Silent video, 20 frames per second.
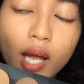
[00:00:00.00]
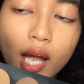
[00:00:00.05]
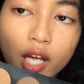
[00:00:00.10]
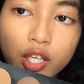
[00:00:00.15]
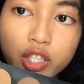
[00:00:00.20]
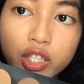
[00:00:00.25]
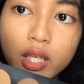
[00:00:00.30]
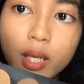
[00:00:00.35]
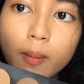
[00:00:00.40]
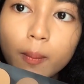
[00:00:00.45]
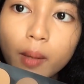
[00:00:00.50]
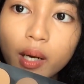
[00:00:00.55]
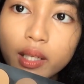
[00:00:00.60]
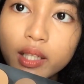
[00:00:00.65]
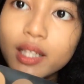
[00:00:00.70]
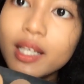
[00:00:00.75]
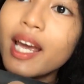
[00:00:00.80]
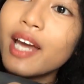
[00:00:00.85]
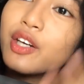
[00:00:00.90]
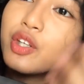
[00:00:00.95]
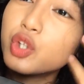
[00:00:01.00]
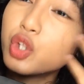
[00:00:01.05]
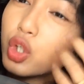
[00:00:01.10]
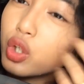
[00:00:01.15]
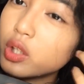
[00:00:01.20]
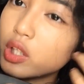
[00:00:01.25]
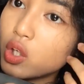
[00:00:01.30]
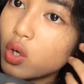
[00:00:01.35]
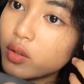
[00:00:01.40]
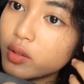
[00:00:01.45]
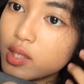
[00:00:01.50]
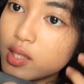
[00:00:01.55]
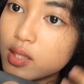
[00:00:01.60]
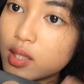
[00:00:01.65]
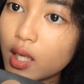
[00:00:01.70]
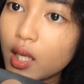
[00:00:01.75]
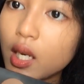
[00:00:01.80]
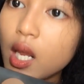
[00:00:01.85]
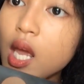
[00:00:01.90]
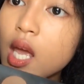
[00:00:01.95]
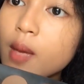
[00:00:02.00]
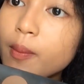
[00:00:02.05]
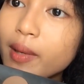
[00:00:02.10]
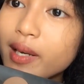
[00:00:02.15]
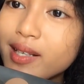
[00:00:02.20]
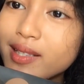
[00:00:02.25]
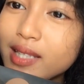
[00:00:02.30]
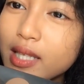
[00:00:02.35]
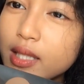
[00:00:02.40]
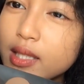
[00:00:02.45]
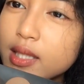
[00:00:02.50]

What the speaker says: ashy and muddy and dirty on the skin because